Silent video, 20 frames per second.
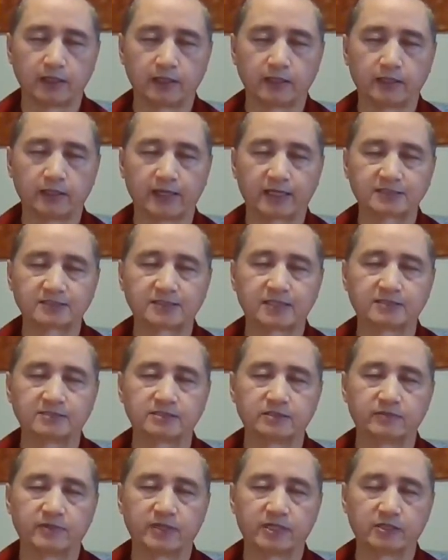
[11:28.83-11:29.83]
and
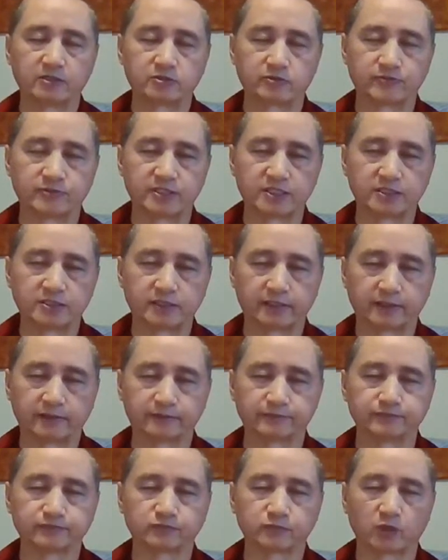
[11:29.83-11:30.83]
extensive lineage of
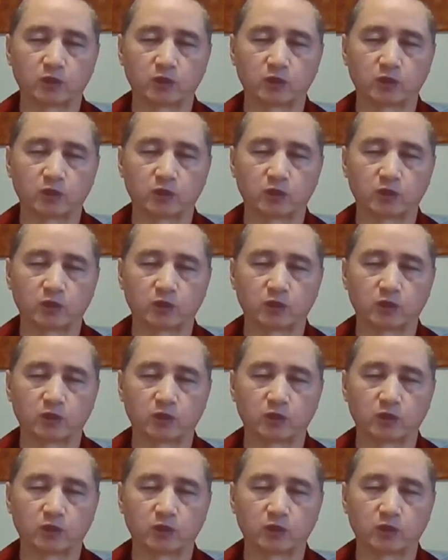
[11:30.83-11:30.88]
teaching,